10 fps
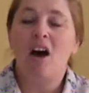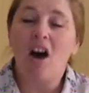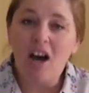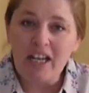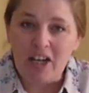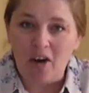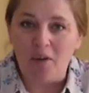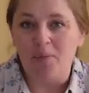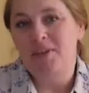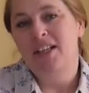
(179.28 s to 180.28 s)

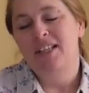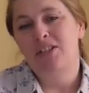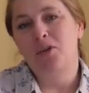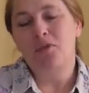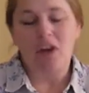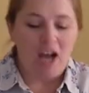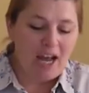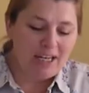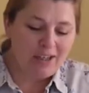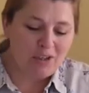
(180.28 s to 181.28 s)
Audio. So for
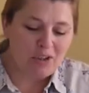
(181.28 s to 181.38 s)
audio,